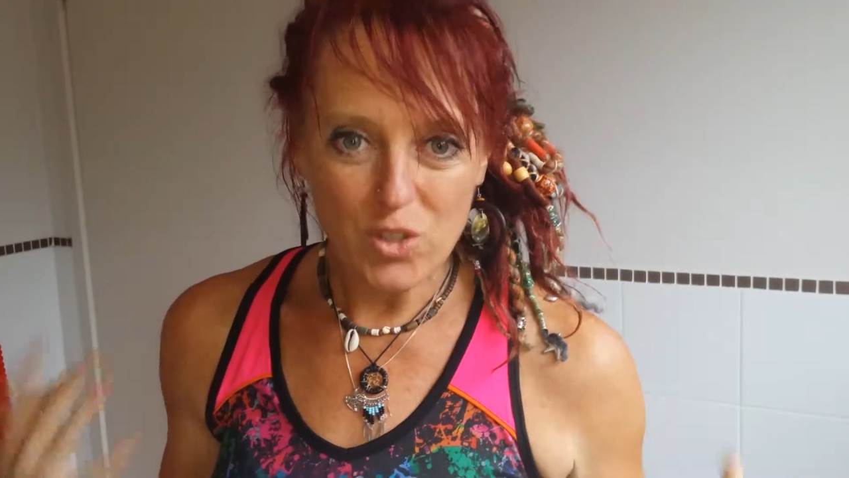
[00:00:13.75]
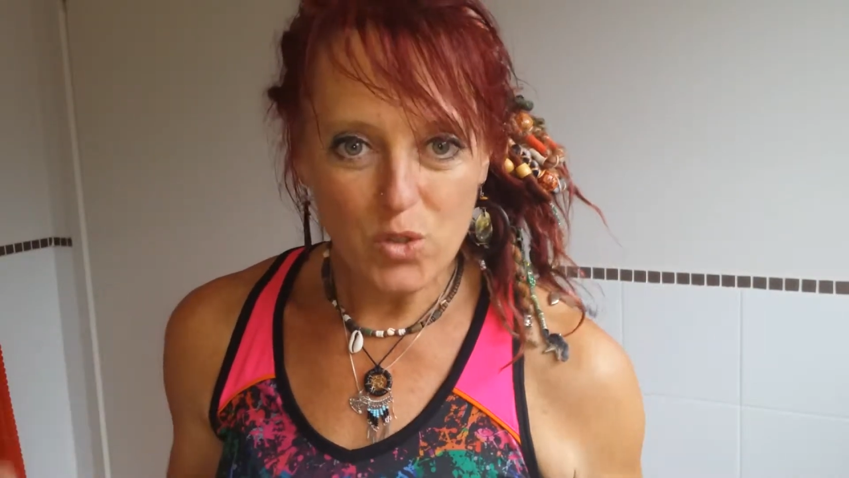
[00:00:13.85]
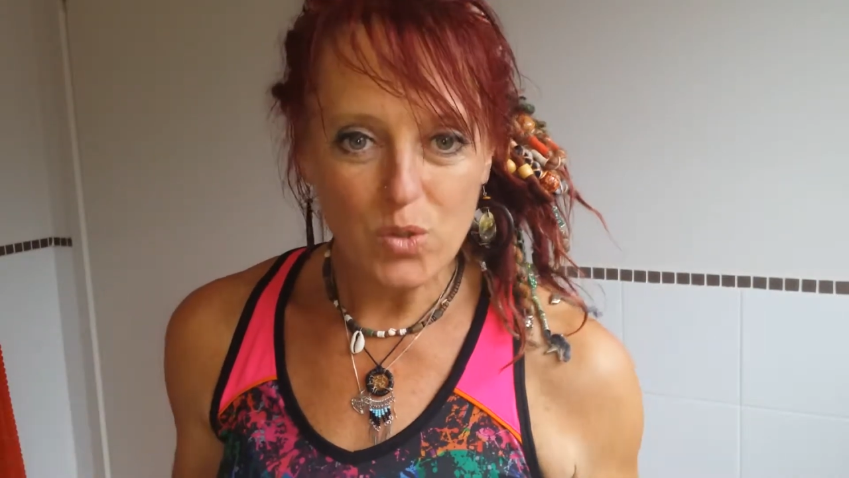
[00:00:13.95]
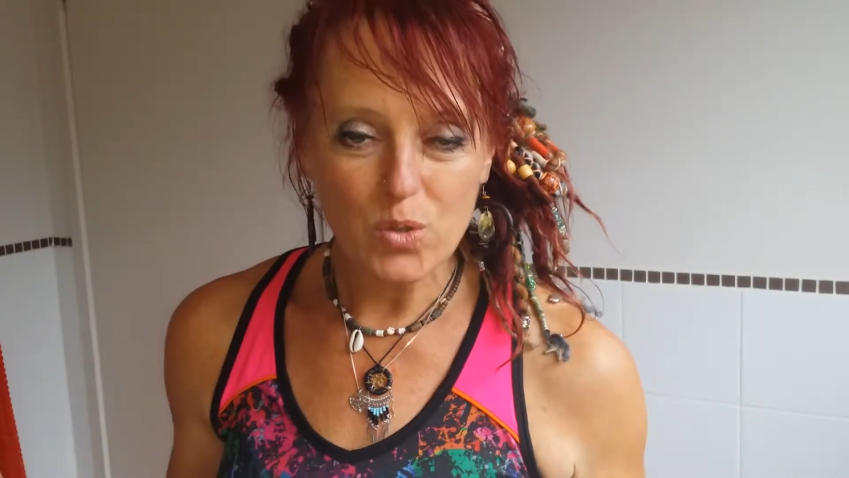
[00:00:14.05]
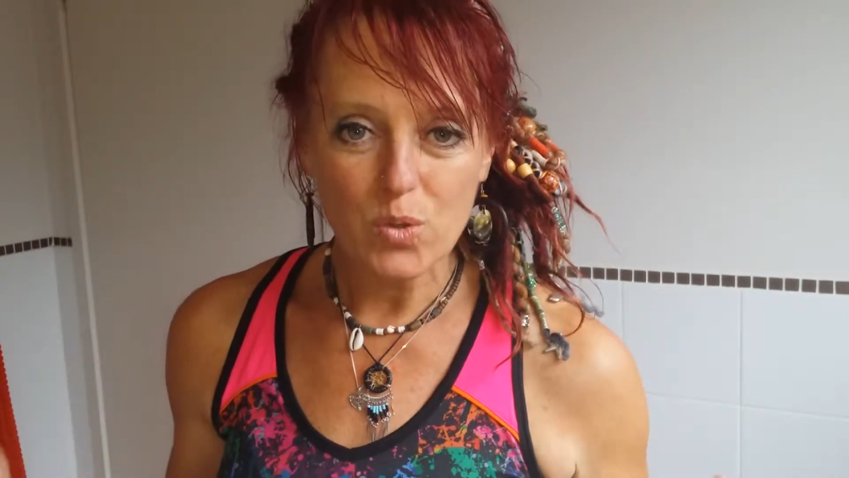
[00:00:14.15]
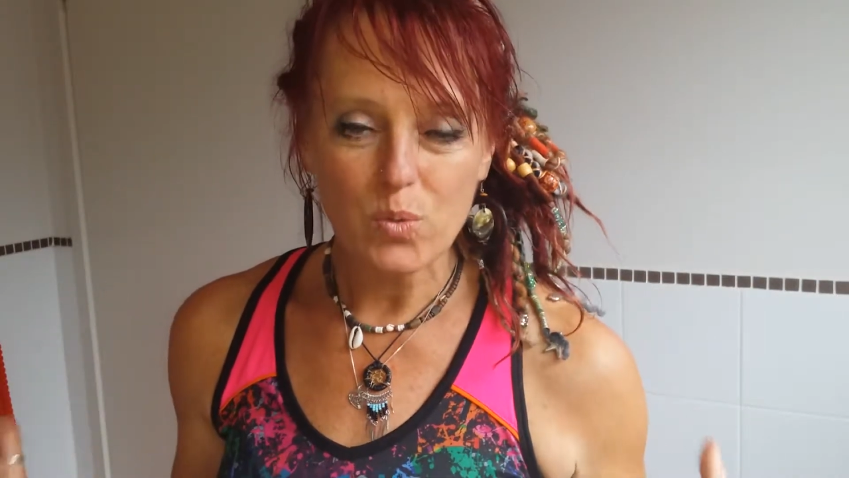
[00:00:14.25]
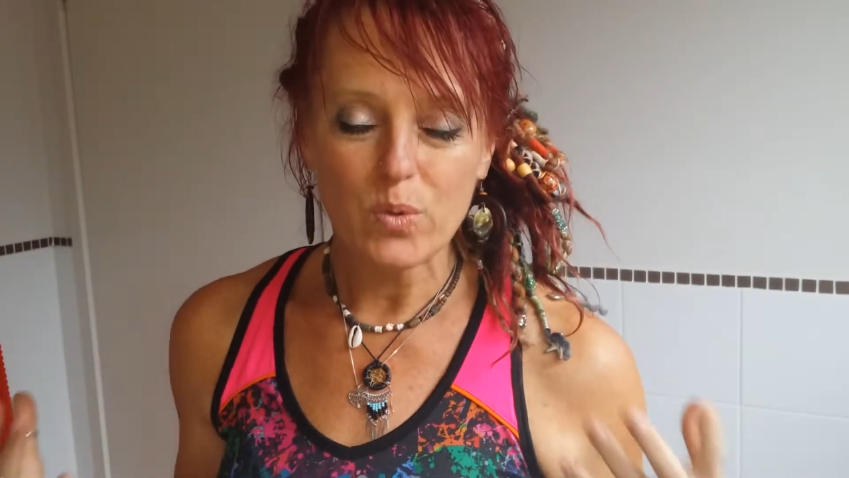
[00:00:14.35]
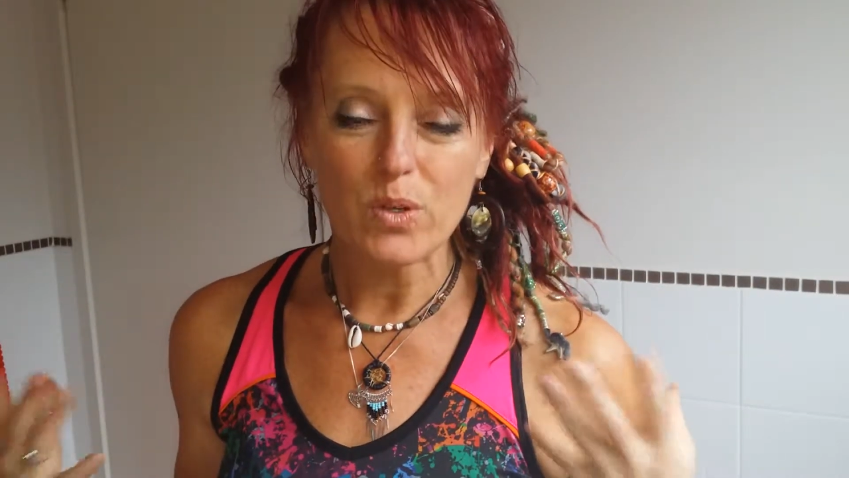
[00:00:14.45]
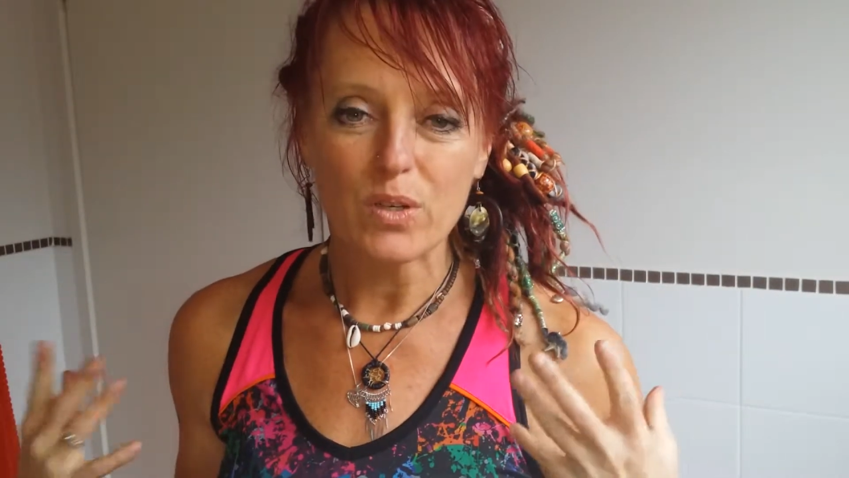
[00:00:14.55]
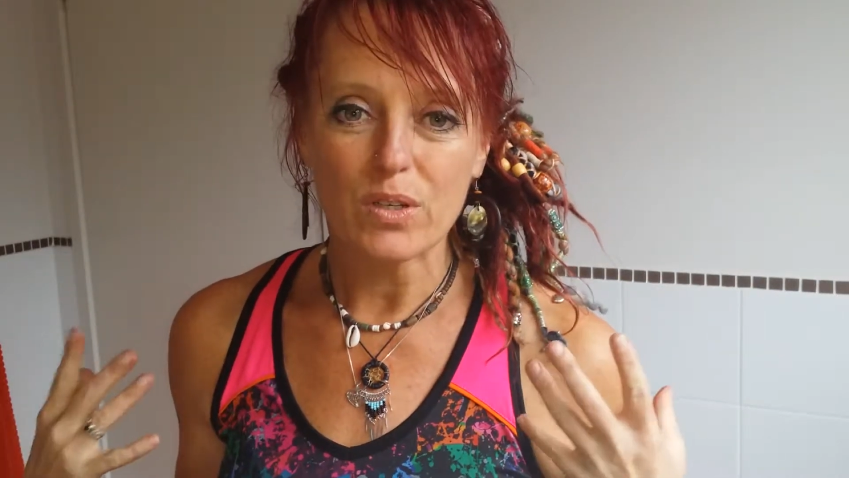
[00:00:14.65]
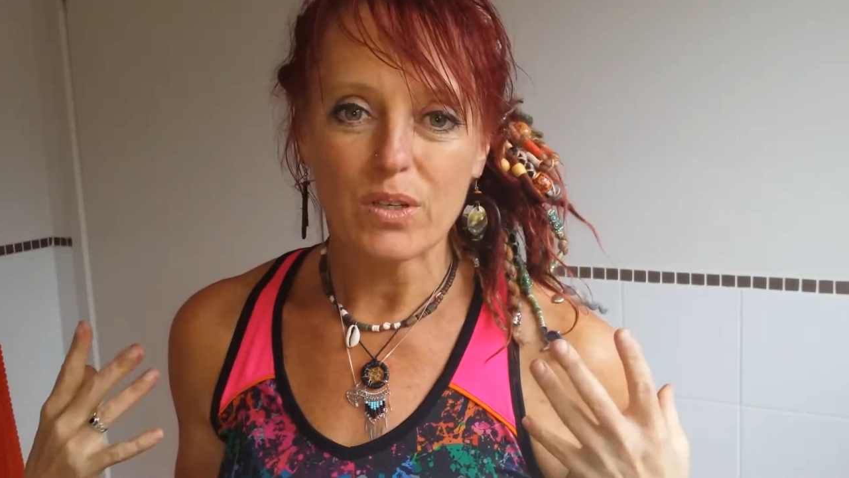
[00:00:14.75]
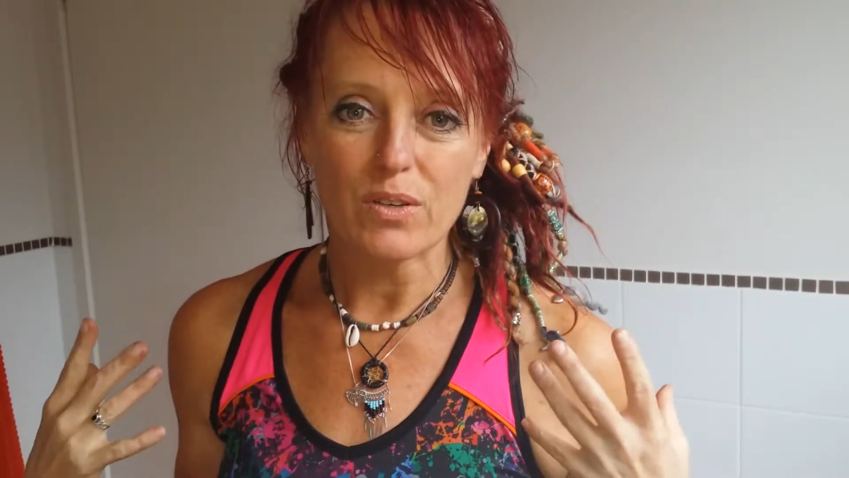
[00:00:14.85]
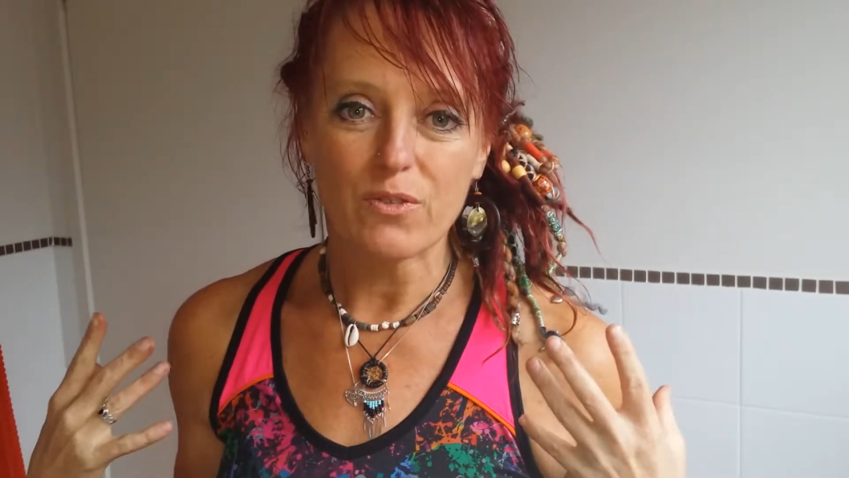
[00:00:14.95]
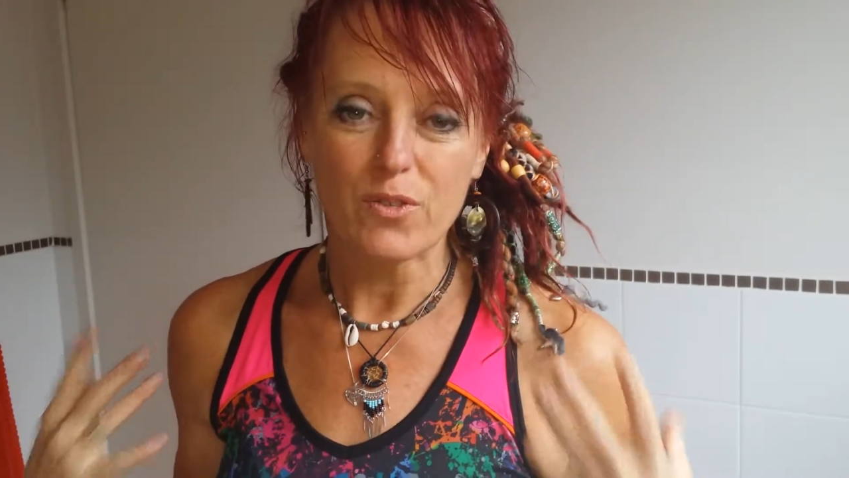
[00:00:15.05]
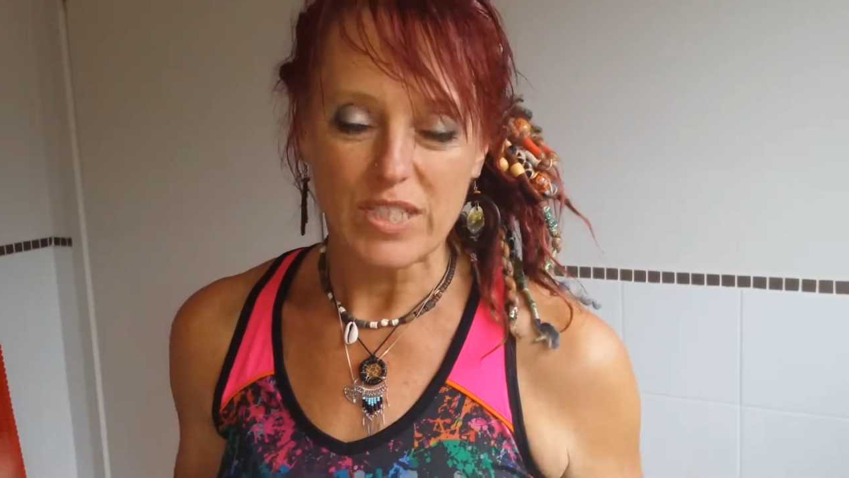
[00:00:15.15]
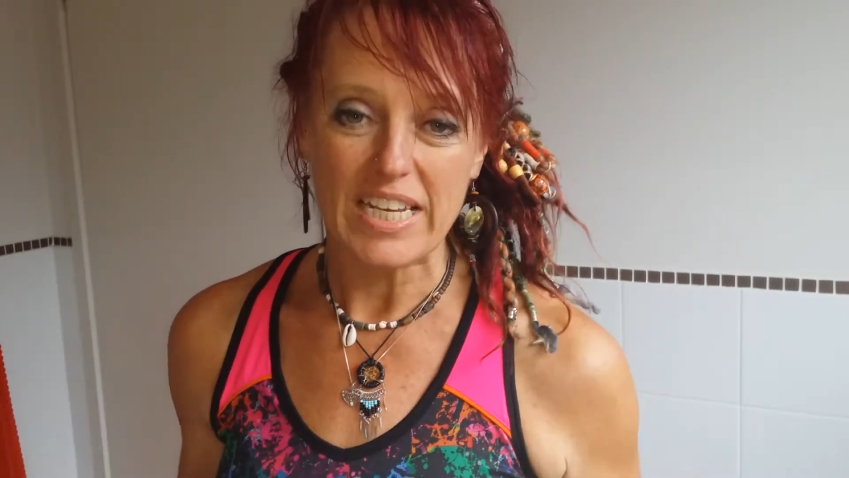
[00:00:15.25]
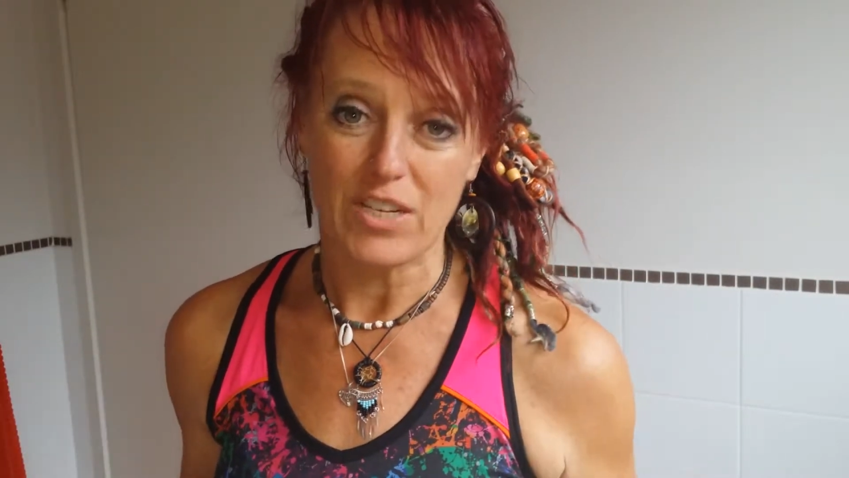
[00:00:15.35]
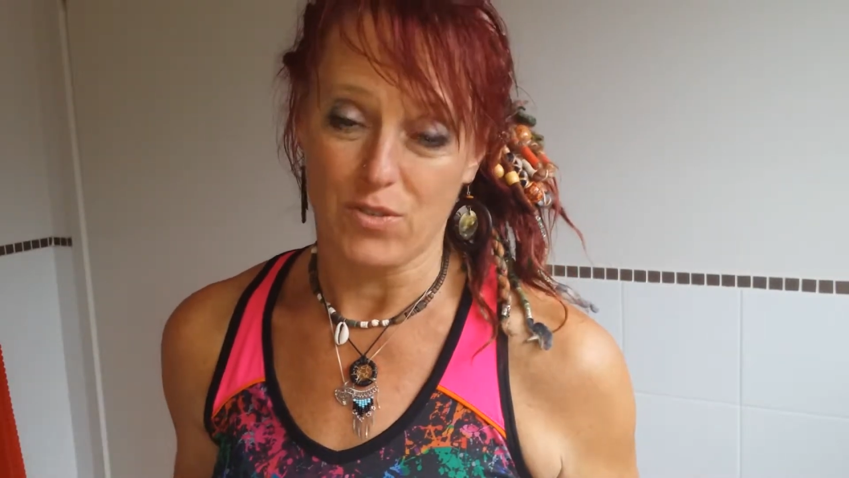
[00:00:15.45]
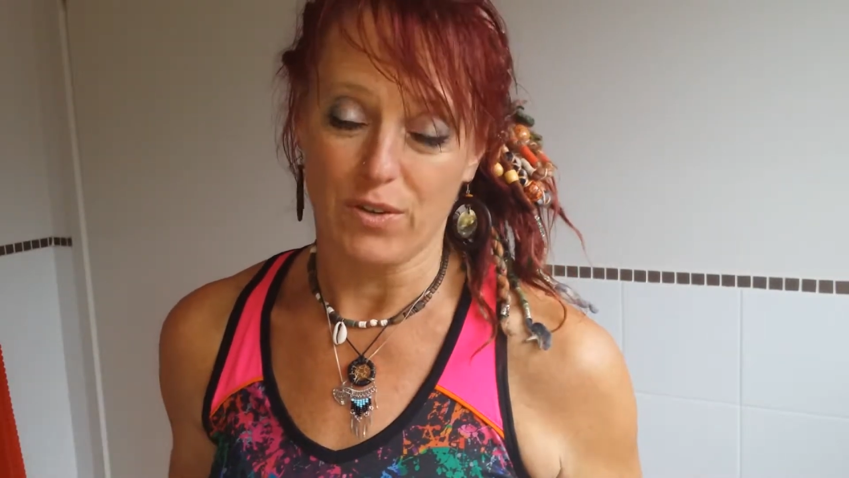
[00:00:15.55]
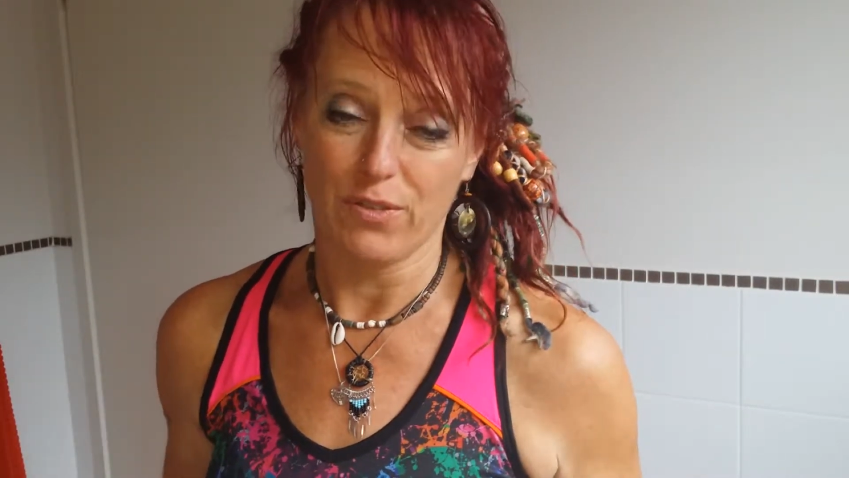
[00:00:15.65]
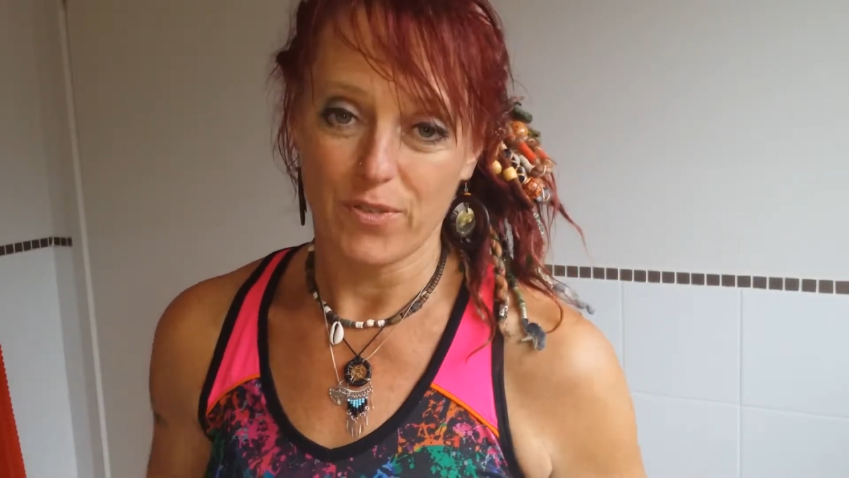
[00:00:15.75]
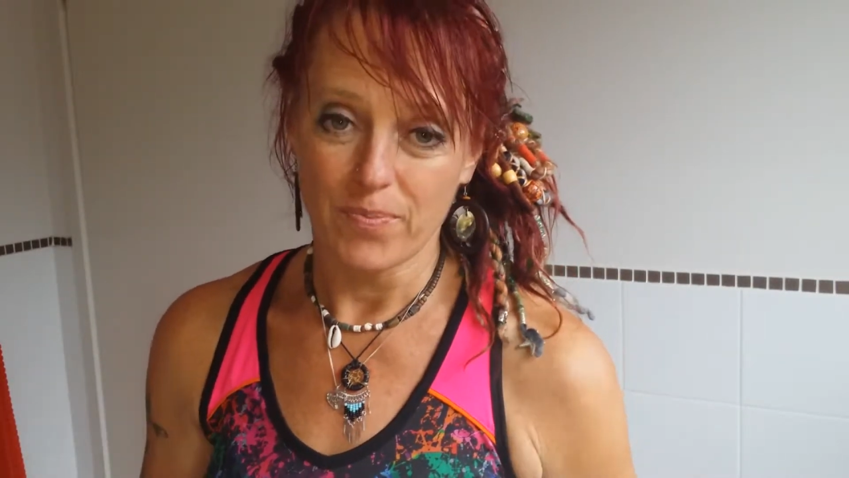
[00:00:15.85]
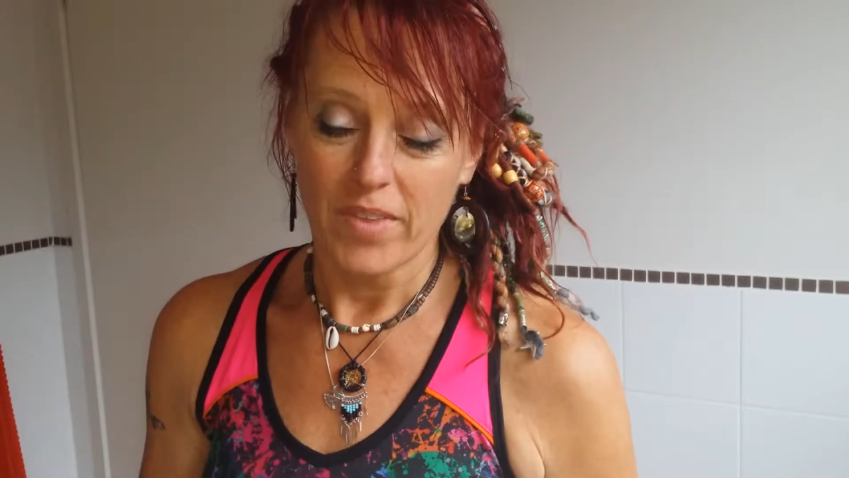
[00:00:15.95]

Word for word: do for dandruff?